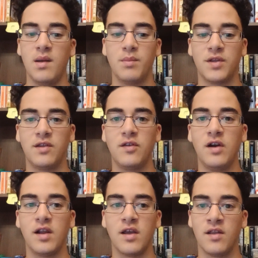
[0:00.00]
but it
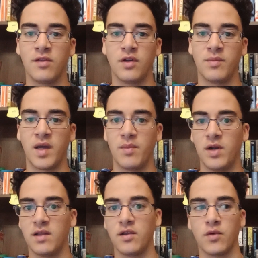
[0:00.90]
really hindered my
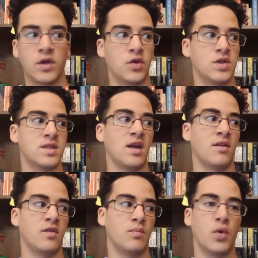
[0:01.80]
ability to
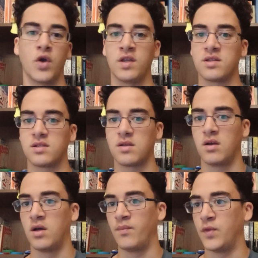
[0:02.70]
understand the points
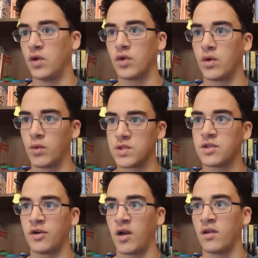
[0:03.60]
the author was
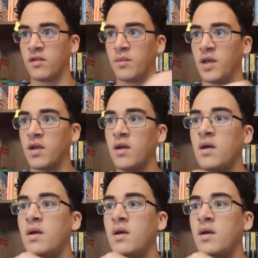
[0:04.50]
trying to make.